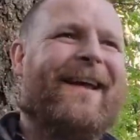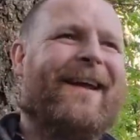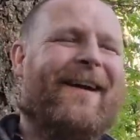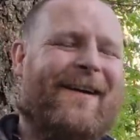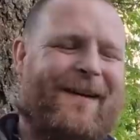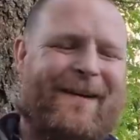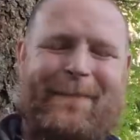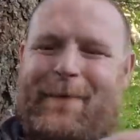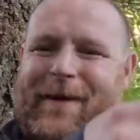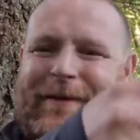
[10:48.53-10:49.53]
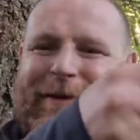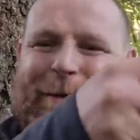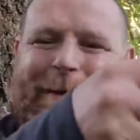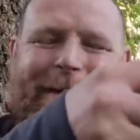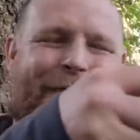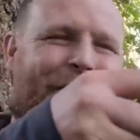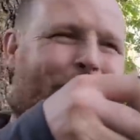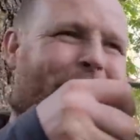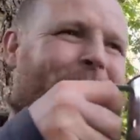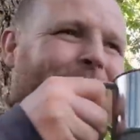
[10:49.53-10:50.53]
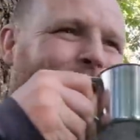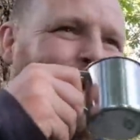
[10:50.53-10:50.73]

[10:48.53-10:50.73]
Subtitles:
You know, but it's doing the job, innit?